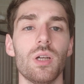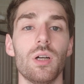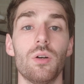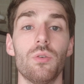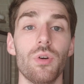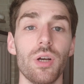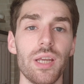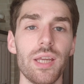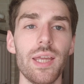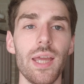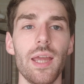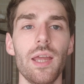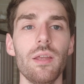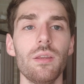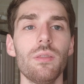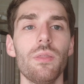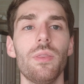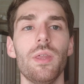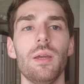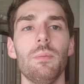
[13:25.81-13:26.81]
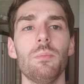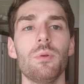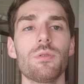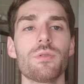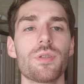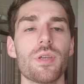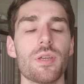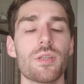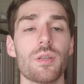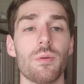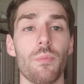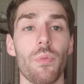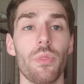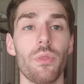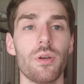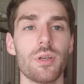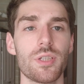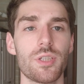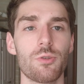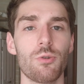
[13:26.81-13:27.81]
regain the immune system
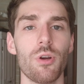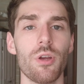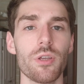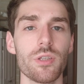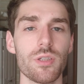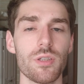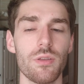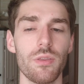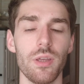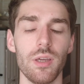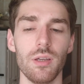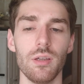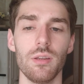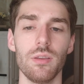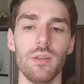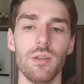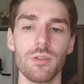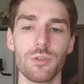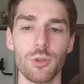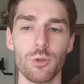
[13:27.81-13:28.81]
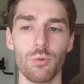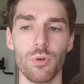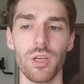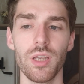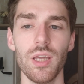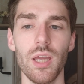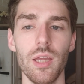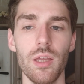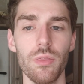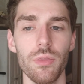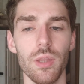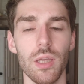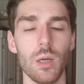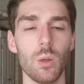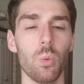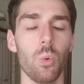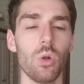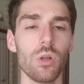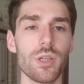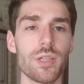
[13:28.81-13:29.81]
strength, to regain the
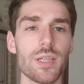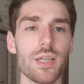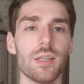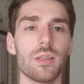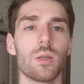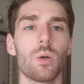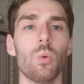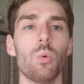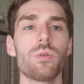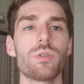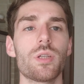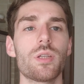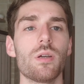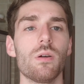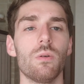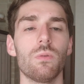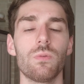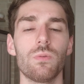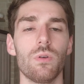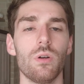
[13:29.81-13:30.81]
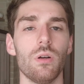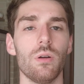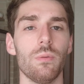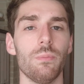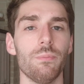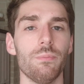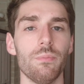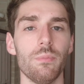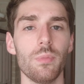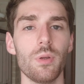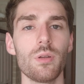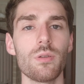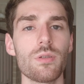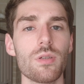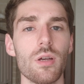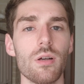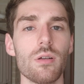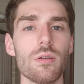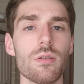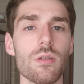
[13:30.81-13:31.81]
quality and quantity of our immune
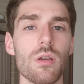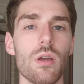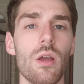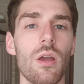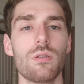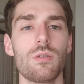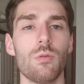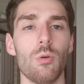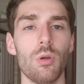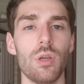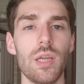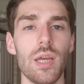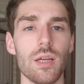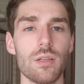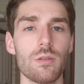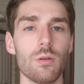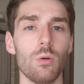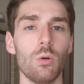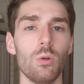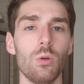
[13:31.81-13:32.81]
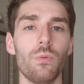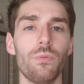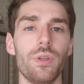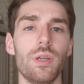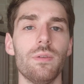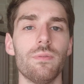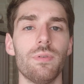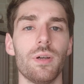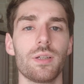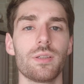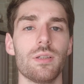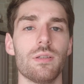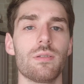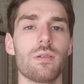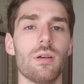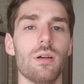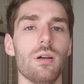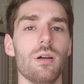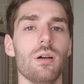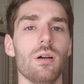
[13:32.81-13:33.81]
cells, to get all of the infected
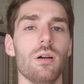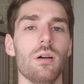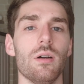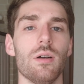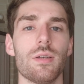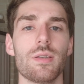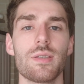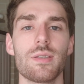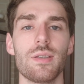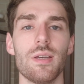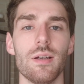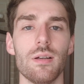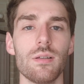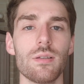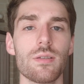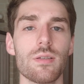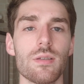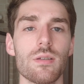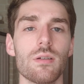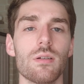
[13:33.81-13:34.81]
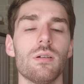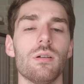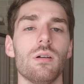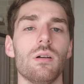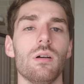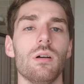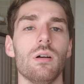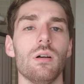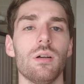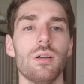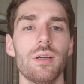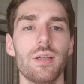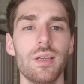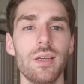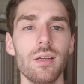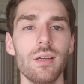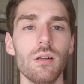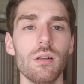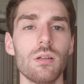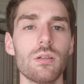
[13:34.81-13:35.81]
cells
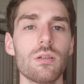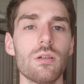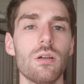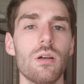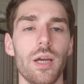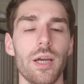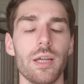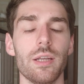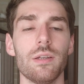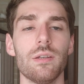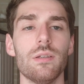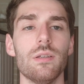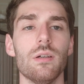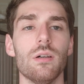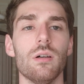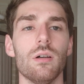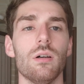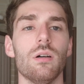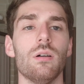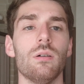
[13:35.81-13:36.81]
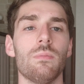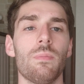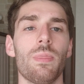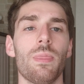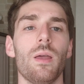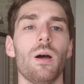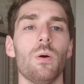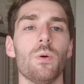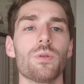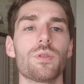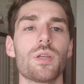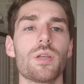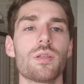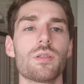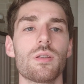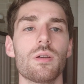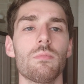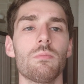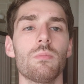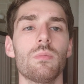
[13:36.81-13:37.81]
killed and our
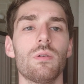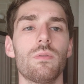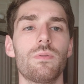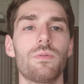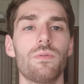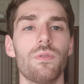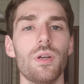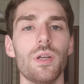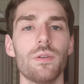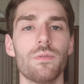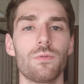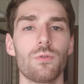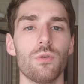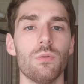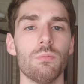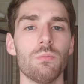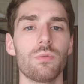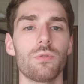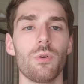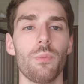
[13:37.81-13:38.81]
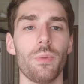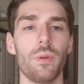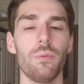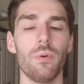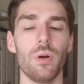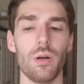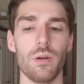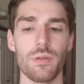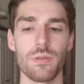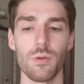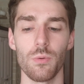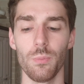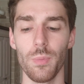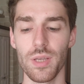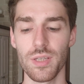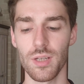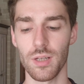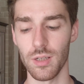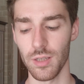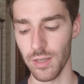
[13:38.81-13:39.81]
system freed from the virus. So
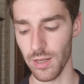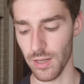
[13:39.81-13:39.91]
basically,